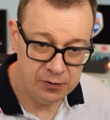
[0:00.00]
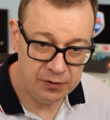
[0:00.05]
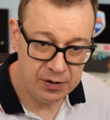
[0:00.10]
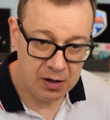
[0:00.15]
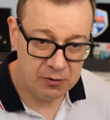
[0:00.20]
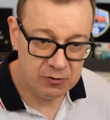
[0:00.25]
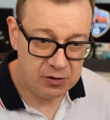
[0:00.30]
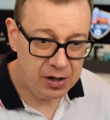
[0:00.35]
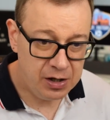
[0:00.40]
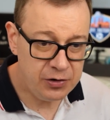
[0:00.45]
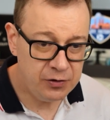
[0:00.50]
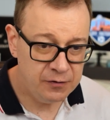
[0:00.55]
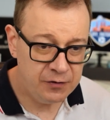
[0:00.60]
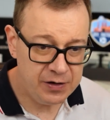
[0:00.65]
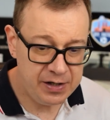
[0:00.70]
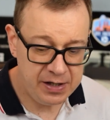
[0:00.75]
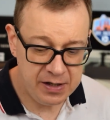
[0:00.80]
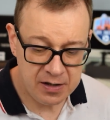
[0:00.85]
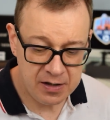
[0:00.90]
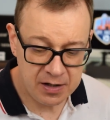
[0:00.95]
Now, right over
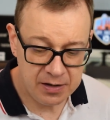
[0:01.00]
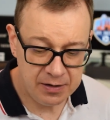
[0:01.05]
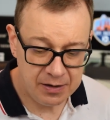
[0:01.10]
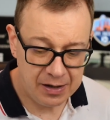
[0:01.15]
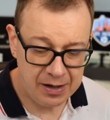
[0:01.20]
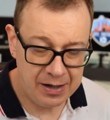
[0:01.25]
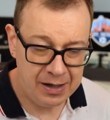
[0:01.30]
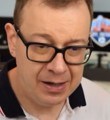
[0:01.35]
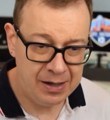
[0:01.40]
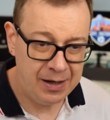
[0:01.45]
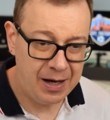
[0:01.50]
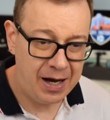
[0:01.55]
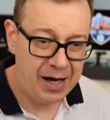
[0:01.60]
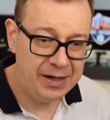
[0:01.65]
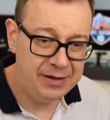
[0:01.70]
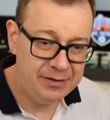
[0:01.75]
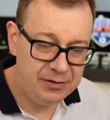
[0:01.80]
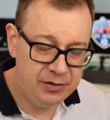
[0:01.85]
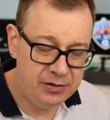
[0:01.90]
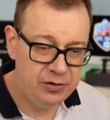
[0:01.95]
here, uh,
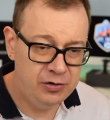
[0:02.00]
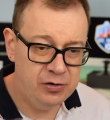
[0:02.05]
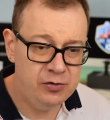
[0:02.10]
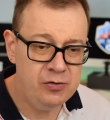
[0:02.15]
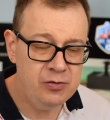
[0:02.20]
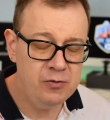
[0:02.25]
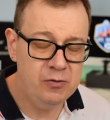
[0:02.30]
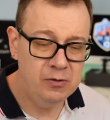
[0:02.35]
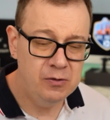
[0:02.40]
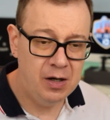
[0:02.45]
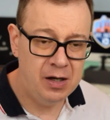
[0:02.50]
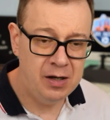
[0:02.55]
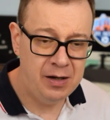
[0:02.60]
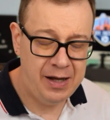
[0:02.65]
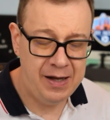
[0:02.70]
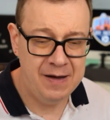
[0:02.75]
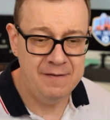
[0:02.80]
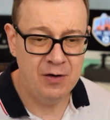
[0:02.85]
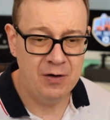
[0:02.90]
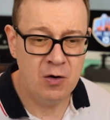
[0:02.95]
I do uh,
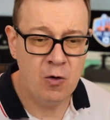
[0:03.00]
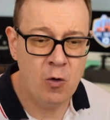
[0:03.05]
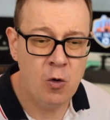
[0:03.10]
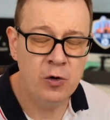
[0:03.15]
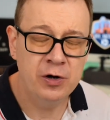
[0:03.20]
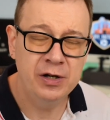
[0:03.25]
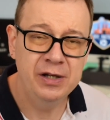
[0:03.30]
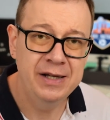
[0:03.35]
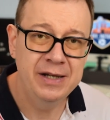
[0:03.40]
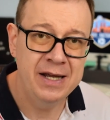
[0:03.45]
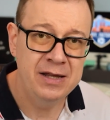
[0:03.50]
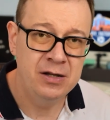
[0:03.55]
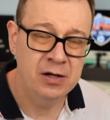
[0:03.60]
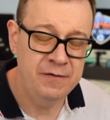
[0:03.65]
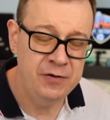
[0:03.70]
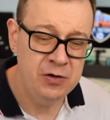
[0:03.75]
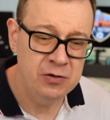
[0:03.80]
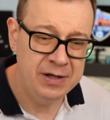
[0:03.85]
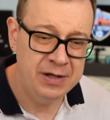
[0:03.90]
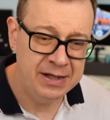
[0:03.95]
have a coordinator
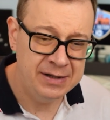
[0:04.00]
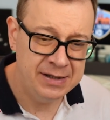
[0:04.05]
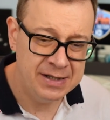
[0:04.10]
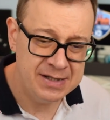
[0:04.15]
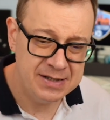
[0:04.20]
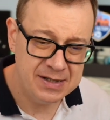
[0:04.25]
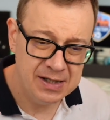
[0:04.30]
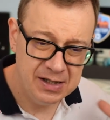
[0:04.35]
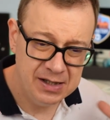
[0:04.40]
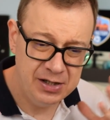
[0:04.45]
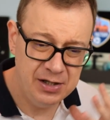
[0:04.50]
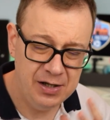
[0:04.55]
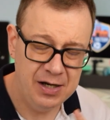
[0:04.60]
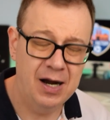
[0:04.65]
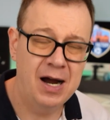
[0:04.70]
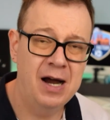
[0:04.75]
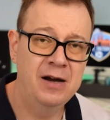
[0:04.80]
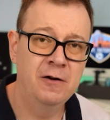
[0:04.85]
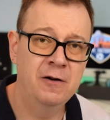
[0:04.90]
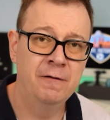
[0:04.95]
view that it's
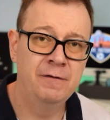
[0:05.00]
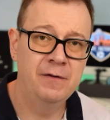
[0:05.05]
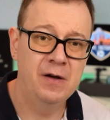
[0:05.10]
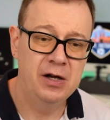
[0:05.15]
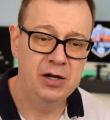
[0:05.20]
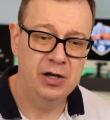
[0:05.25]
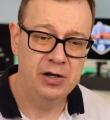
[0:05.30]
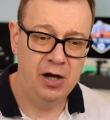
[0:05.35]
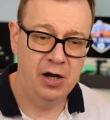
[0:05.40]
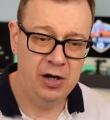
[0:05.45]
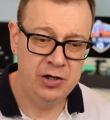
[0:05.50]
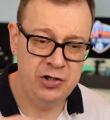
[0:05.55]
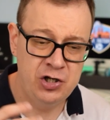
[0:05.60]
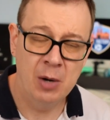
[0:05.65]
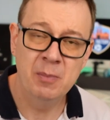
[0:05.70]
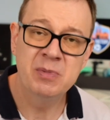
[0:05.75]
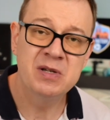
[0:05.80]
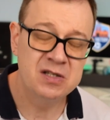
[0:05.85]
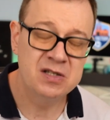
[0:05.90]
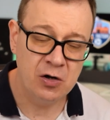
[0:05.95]
kind of
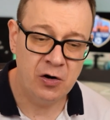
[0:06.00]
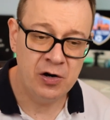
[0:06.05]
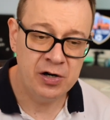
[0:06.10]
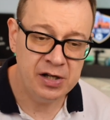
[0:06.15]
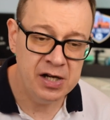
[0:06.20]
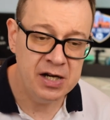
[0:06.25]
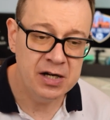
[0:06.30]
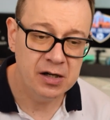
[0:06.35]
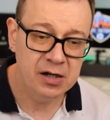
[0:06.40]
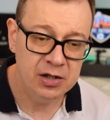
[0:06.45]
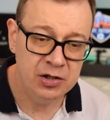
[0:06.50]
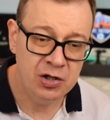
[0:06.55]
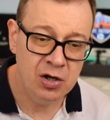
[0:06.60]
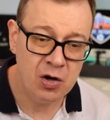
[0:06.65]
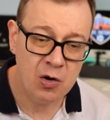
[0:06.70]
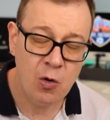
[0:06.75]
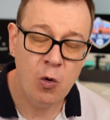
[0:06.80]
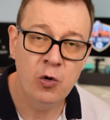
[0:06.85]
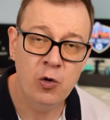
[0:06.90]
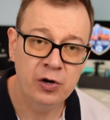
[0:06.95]
jump-starting the
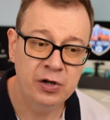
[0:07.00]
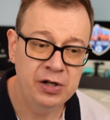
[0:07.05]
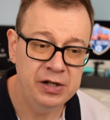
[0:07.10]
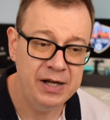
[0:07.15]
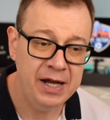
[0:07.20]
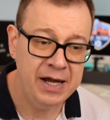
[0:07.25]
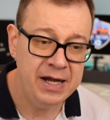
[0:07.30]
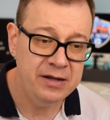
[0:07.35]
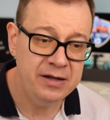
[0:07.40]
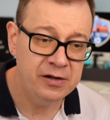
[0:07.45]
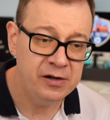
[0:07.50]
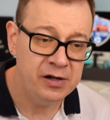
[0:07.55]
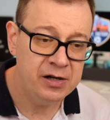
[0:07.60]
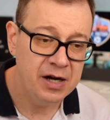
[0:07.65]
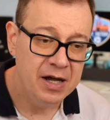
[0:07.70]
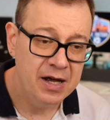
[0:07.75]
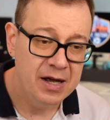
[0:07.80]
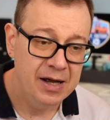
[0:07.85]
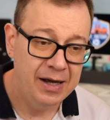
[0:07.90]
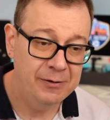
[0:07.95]
coordinator
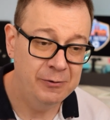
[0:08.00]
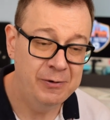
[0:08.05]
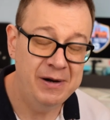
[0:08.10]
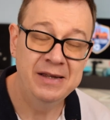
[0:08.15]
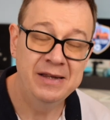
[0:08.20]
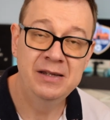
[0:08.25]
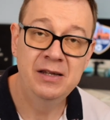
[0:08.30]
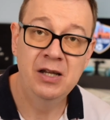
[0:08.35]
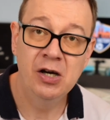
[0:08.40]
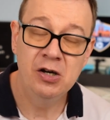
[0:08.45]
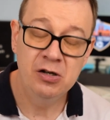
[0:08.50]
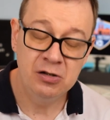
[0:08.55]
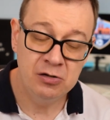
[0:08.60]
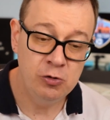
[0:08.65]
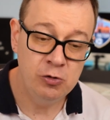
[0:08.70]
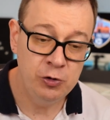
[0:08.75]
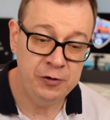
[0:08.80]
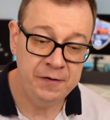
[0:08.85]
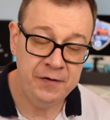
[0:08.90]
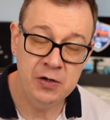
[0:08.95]
with the
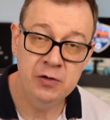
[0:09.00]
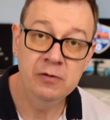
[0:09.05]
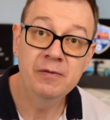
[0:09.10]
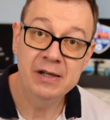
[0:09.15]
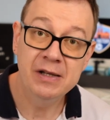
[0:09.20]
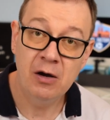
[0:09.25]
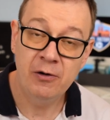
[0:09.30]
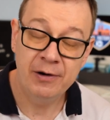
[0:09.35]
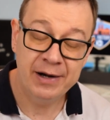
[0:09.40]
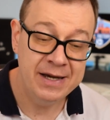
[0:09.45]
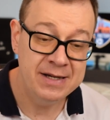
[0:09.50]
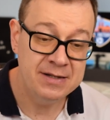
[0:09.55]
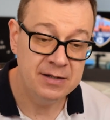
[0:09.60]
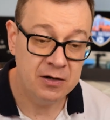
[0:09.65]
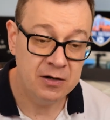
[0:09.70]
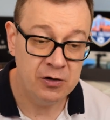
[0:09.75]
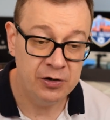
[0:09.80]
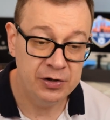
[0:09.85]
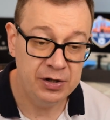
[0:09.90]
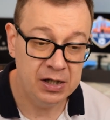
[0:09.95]
root view, in our case, the
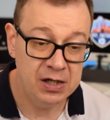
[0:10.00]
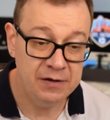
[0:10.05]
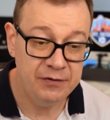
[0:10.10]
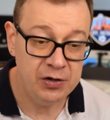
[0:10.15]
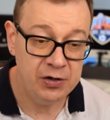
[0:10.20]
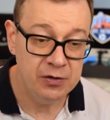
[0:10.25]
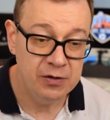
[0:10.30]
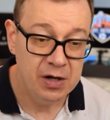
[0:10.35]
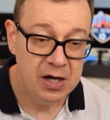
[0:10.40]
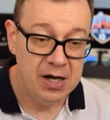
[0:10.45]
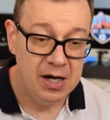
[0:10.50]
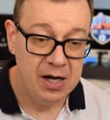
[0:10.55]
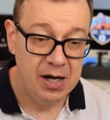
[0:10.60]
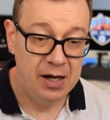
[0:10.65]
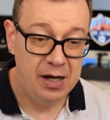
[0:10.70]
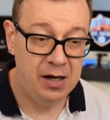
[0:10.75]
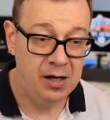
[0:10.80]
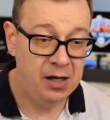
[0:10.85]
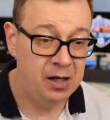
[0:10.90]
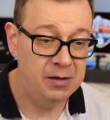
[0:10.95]
content view,
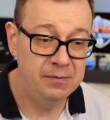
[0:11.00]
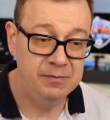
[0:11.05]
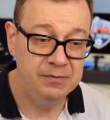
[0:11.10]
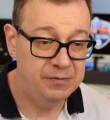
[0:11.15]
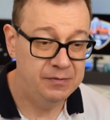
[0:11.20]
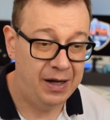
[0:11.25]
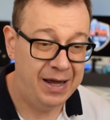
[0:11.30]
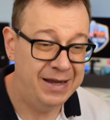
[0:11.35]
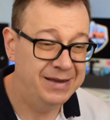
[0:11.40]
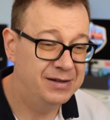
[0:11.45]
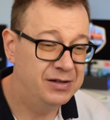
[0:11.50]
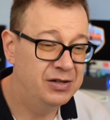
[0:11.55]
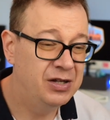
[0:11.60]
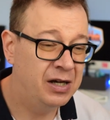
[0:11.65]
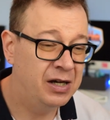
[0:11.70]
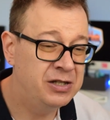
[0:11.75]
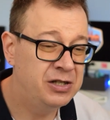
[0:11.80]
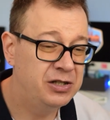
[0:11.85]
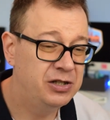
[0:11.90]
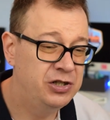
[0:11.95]
um, and
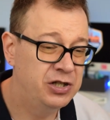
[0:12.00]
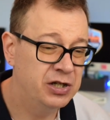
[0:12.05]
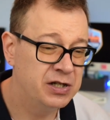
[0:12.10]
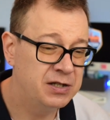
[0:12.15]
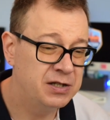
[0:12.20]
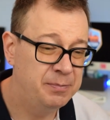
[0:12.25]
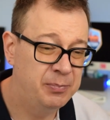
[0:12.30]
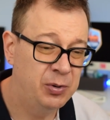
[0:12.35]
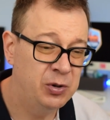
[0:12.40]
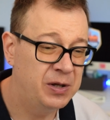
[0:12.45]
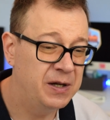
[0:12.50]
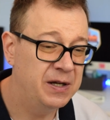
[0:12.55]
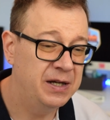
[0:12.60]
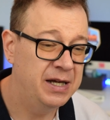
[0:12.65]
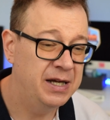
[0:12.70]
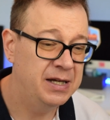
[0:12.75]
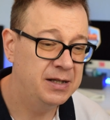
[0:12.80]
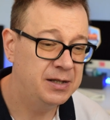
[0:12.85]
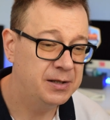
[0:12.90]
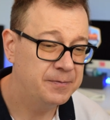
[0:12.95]
not just putting
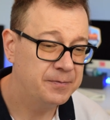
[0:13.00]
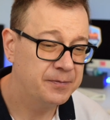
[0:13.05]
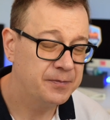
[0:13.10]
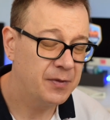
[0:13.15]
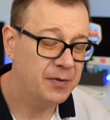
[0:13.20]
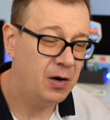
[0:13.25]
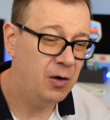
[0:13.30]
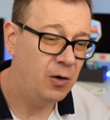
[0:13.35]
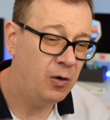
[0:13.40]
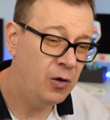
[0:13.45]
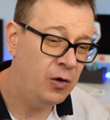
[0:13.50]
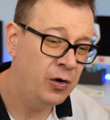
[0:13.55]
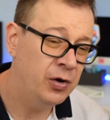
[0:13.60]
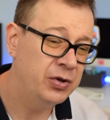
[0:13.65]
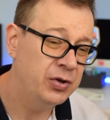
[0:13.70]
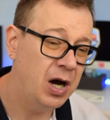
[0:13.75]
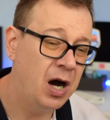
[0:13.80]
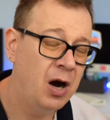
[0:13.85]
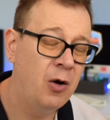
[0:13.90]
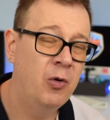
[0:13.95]
it
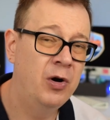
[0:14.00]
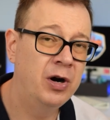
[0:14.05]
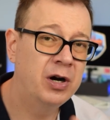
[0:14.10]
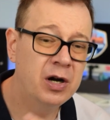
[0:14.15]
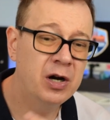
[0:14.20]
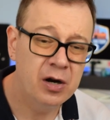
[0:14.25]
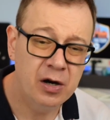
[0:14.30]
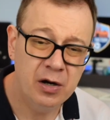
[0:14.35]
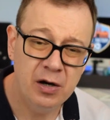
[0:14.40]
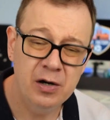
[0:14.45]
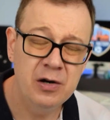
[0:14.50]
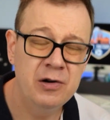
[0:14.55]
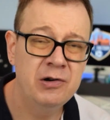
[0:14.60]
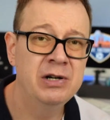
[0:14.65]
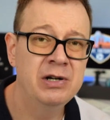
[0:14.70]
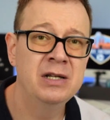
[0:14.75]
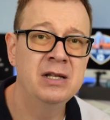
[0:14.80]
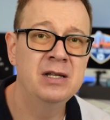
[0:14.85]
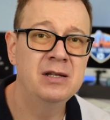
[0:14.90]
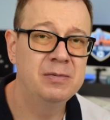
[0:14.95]
on our
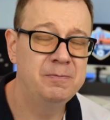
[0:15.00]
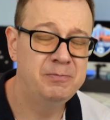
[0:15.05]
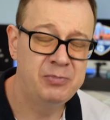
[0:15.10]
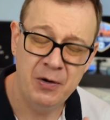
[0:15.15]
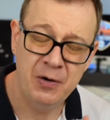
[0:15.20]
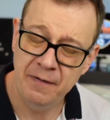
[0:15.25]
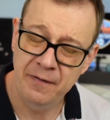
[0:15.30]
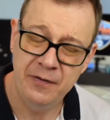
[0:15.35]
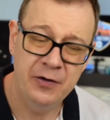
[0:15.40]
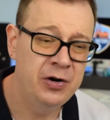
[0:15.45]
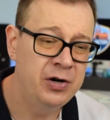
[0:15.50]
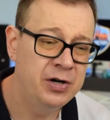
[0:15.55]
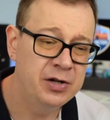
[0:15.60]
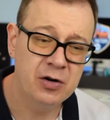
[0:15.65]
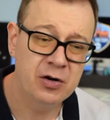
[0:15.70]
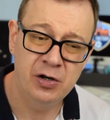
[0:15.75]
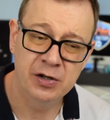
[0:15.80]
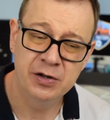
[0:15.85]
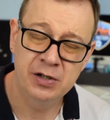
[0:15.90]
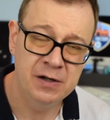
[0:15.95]
current preferred
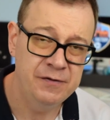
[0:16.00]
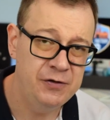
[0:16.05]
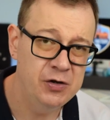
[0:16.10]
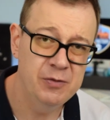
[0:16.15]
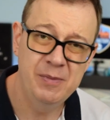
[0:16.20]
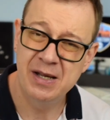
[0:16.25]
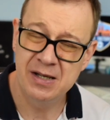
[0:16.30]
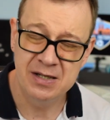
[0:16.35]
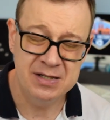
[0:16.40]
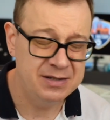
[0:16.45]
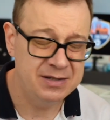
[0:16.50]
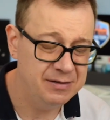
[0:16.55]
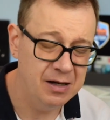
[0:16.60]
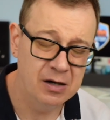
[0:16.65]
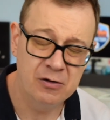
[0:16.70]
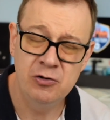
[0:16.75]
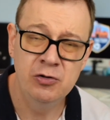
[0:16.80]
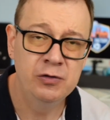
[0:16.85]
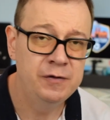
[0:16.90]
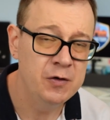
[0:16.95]
content view, because the
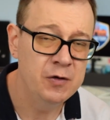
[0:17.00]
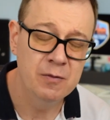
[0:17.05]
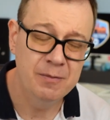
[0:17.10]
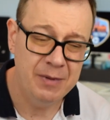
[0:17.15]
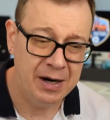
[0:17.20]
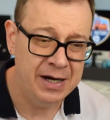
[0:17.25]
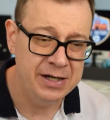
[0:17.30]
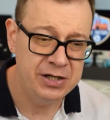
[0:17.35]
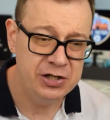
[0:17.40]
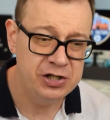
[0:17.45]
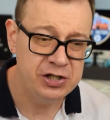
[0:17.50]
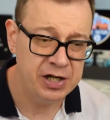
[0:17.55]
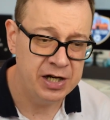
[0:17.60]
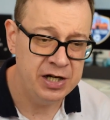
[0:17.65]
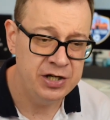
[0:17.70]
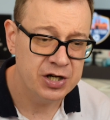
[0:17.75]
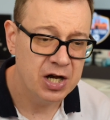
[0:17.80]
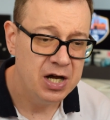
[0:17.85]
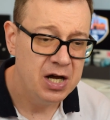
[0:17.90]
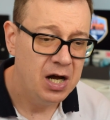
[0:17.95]
root view might
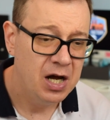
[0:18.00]
change.